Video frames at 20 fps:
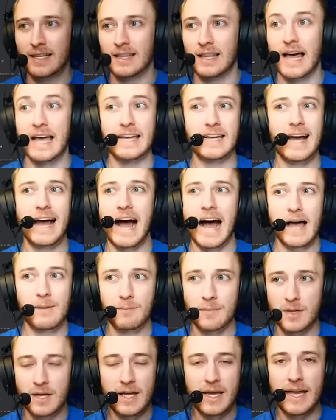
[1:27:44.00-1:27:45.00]
like
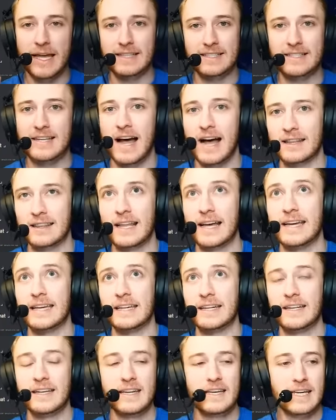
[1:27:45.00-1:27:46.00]
it's not
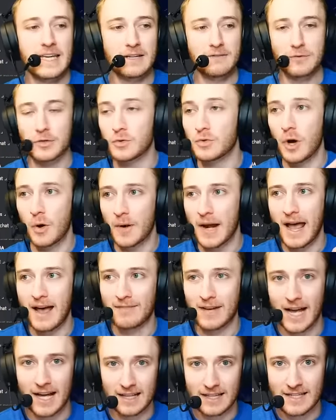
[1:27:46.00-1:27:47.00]
like if you don't
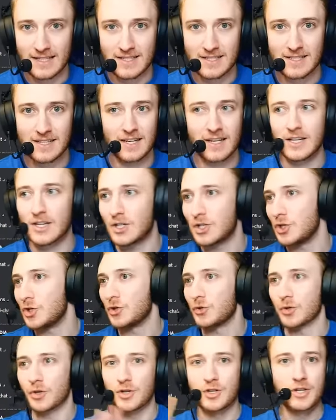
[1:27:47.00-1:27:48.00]
have Alice,
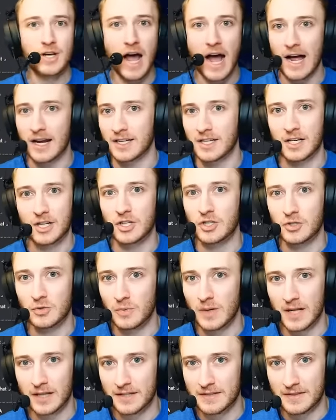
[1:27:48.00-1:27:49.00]
you're not going to do
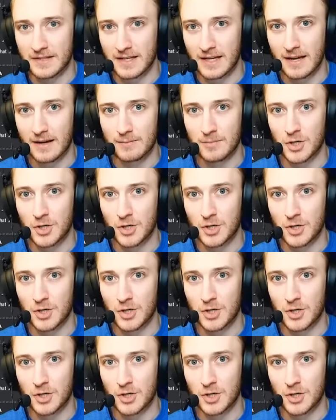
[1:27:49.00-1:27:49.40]
well in the game.